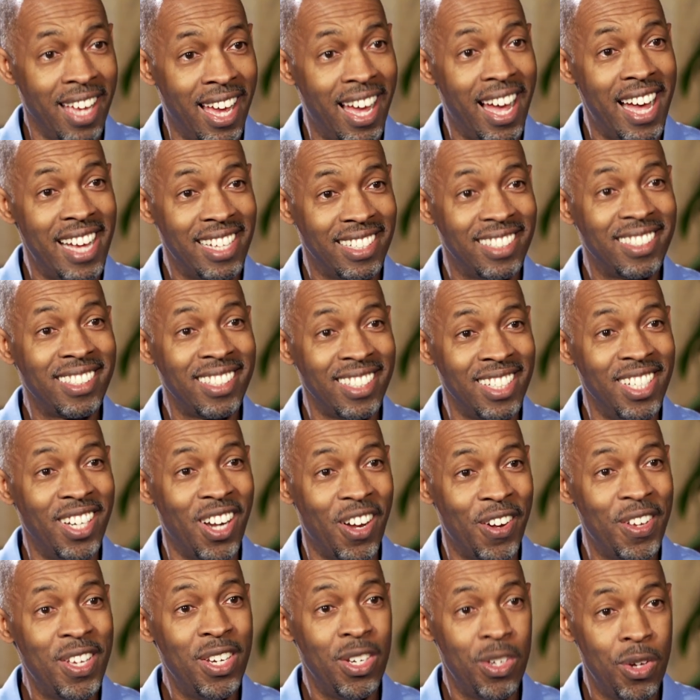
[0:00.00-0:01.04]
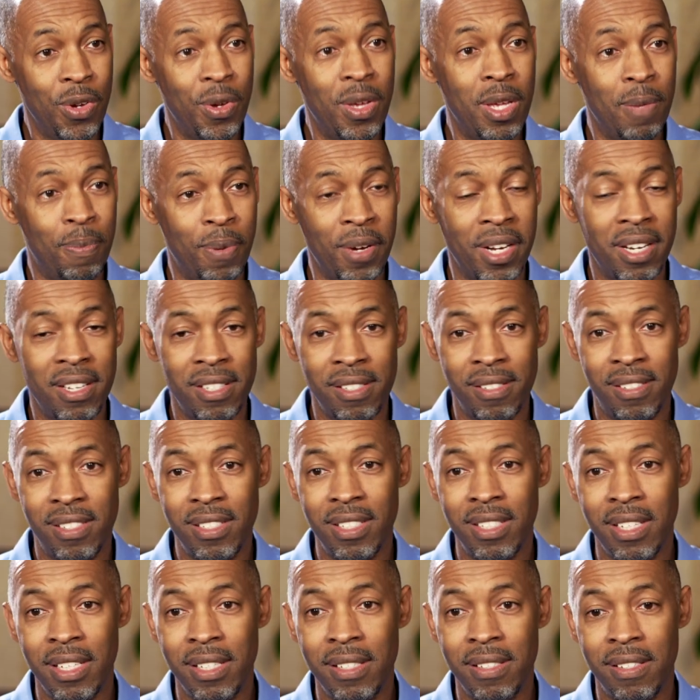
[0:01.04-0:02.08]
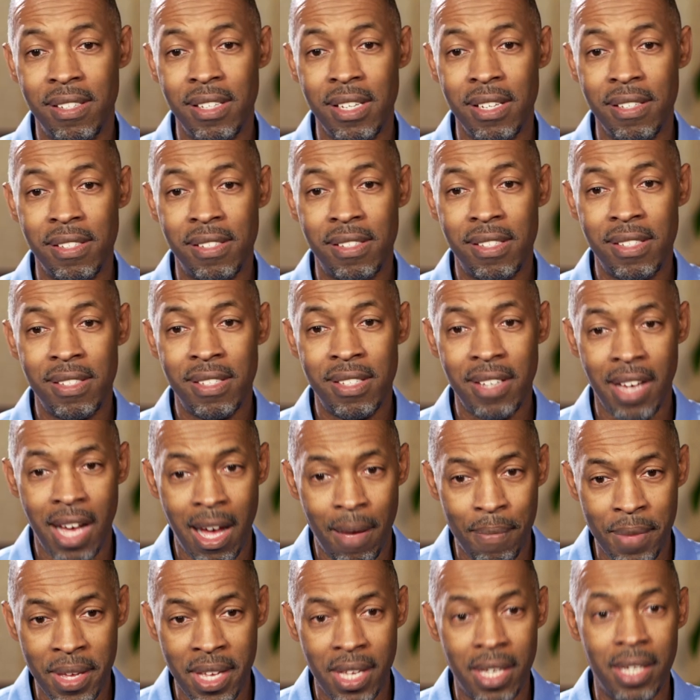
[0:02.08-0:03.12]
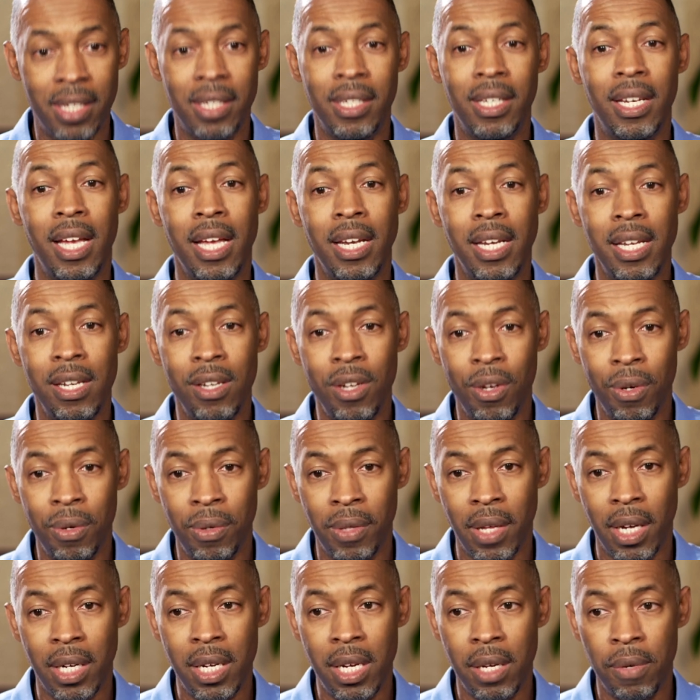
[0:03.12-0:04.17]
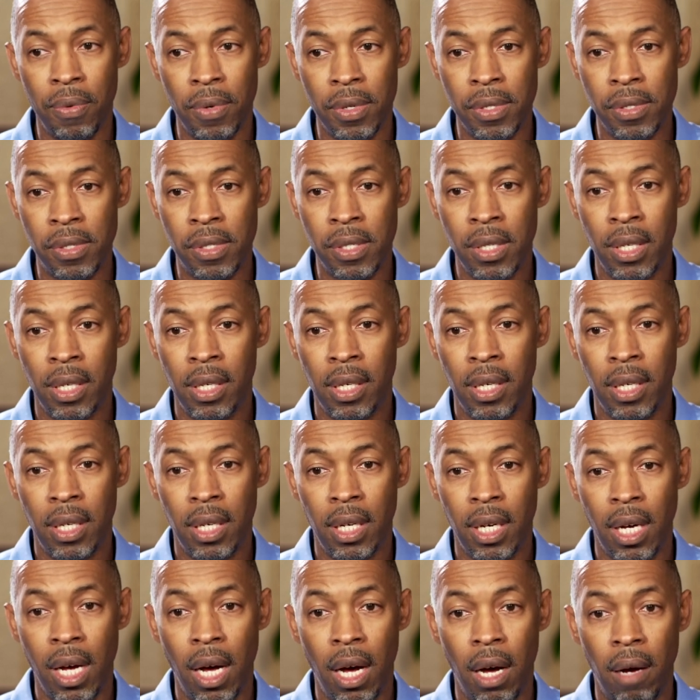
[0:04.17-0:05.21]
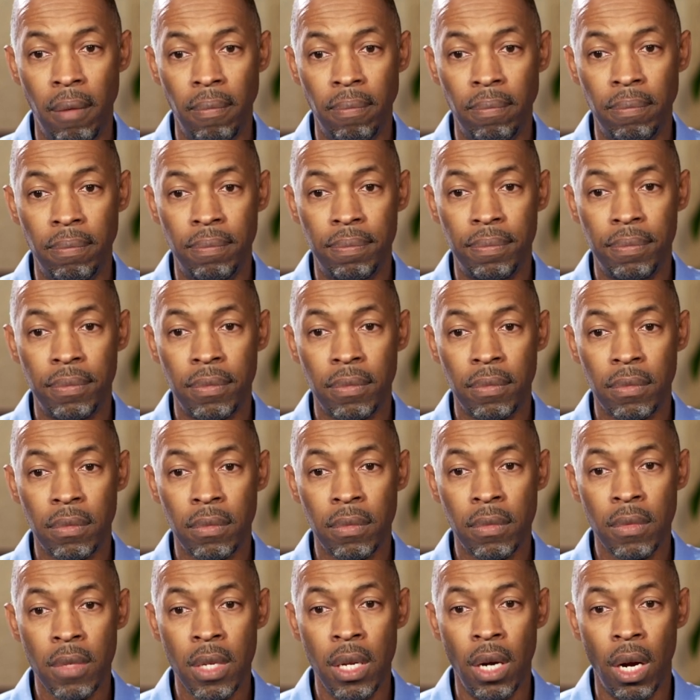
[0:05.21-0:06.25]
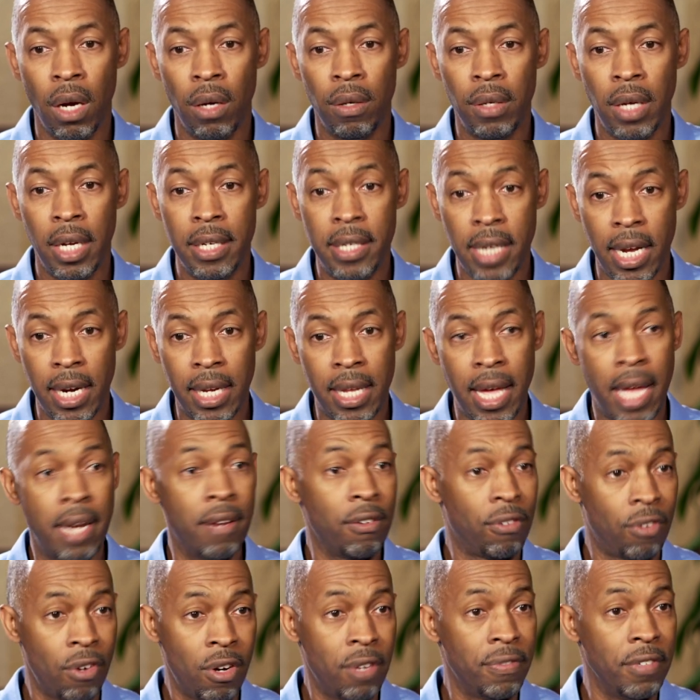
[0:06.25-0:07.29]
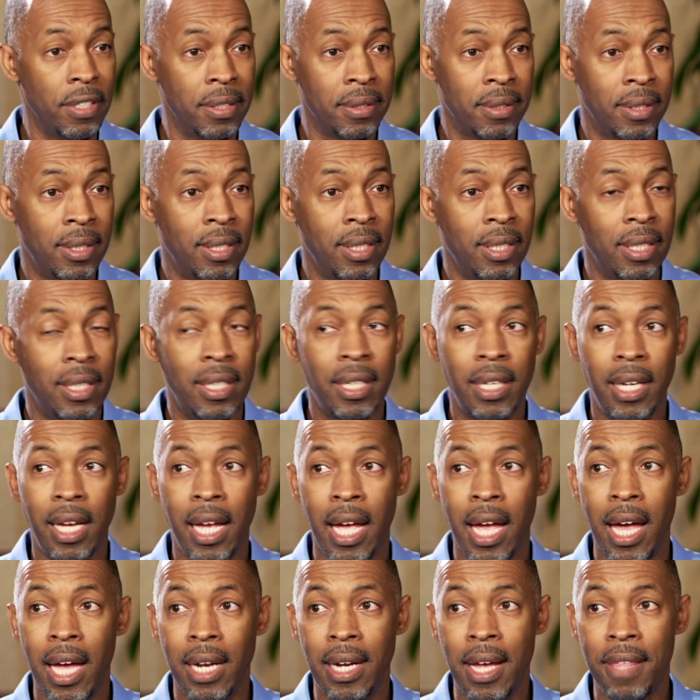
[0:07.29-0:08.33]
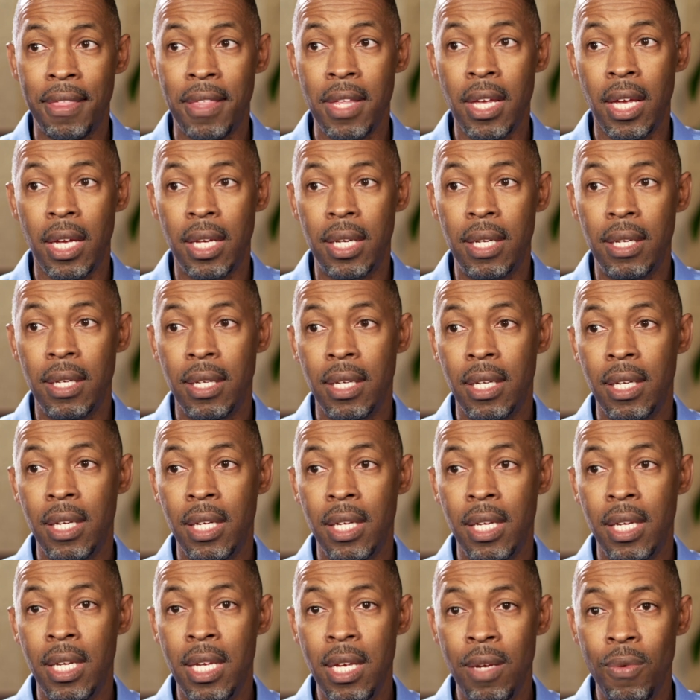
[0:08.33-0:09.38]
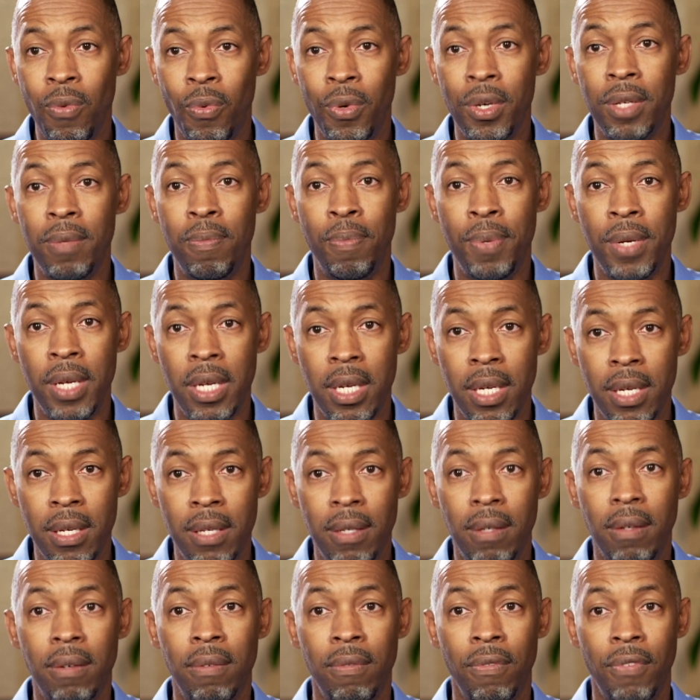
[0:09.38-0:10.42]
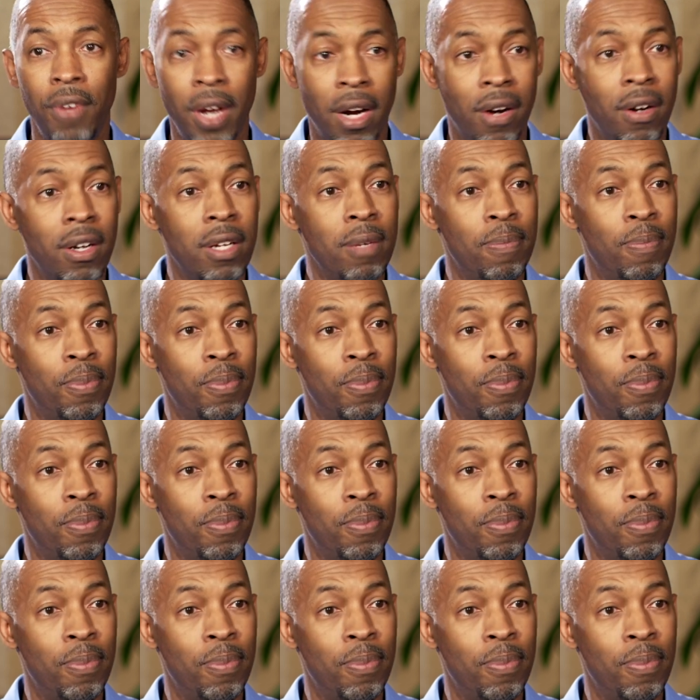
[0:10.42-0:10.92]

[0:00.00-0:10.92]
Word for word: got. You know, he knew he put his, his, his time in and he knew that he was, um, you know, a dedicated servant. And I think he would be very